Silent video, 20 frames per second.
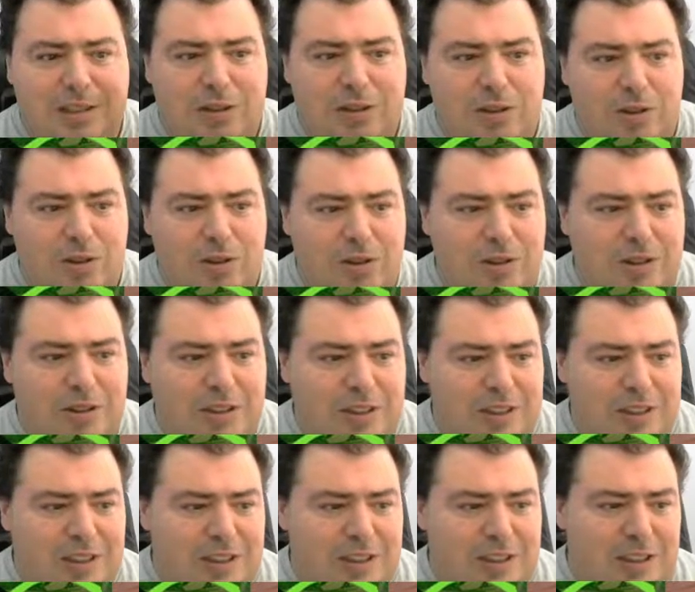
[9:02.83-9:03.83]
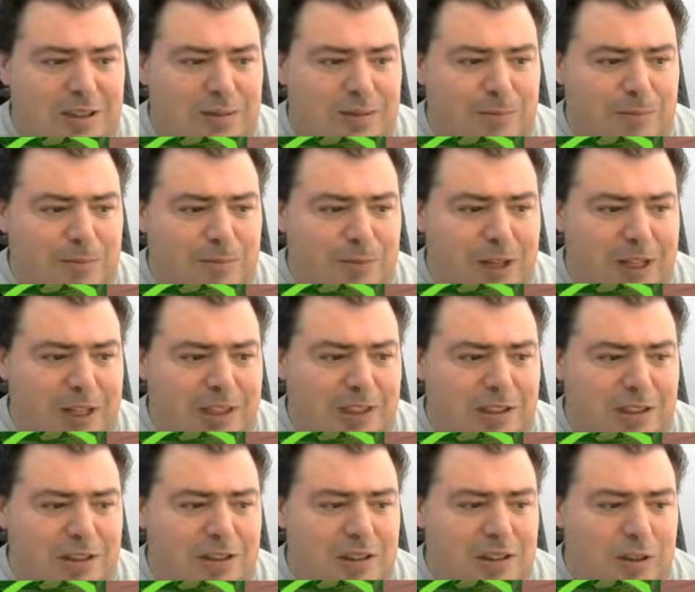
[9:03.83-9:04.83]
So I'm gonna
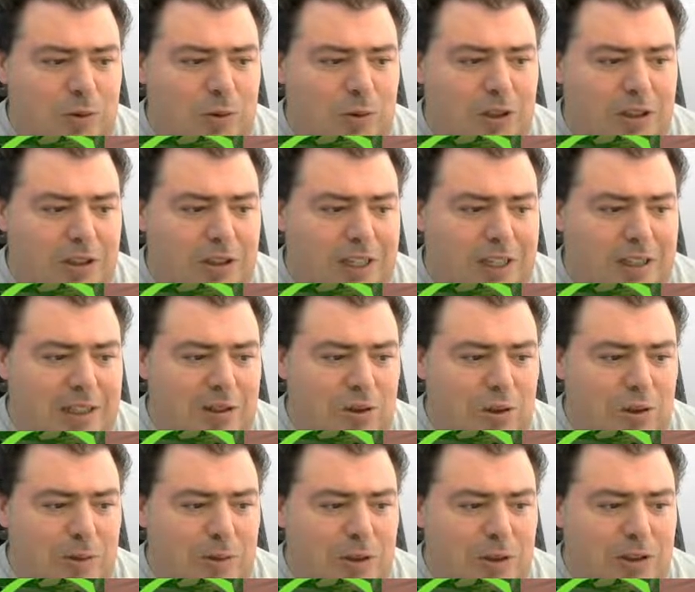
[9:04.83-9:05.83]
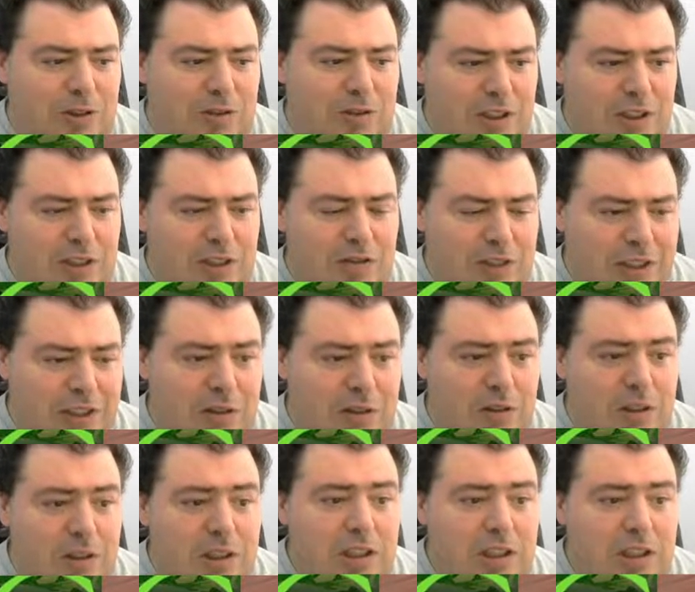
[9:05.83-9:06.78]
stick with the dinosaur bones for this video.